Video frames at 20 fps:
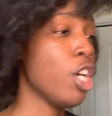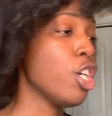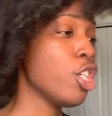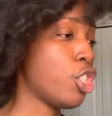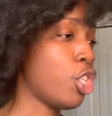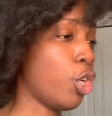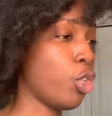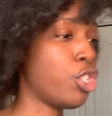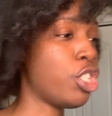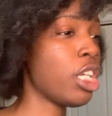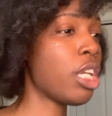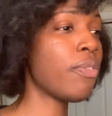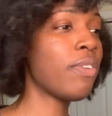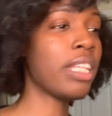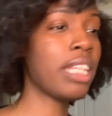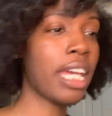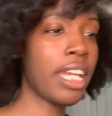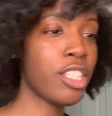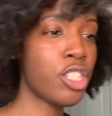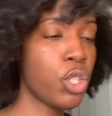So she can
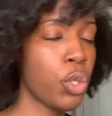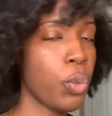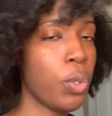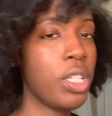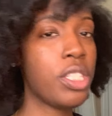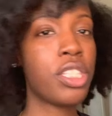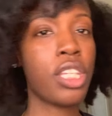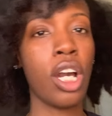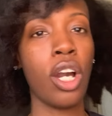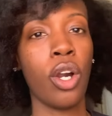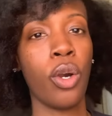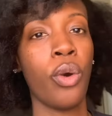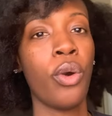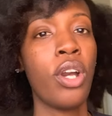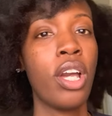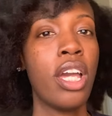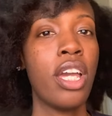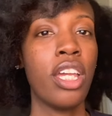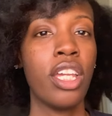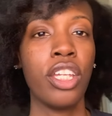relate to it. So,
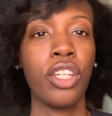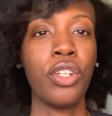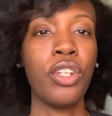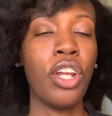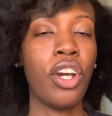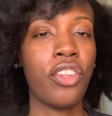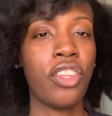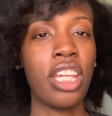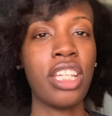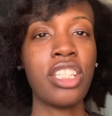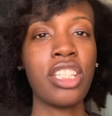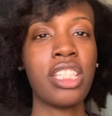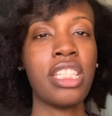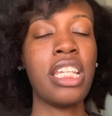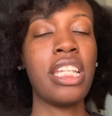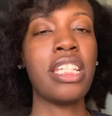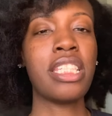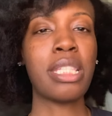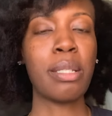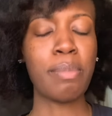you know, they just
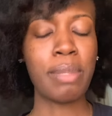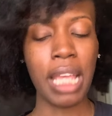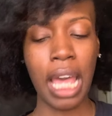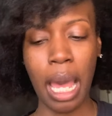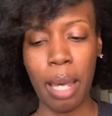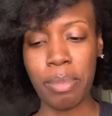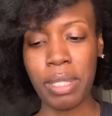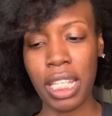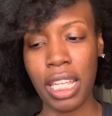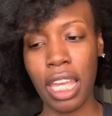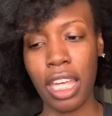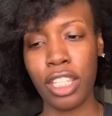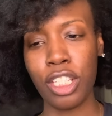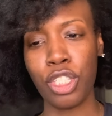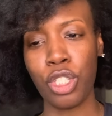needed some time together.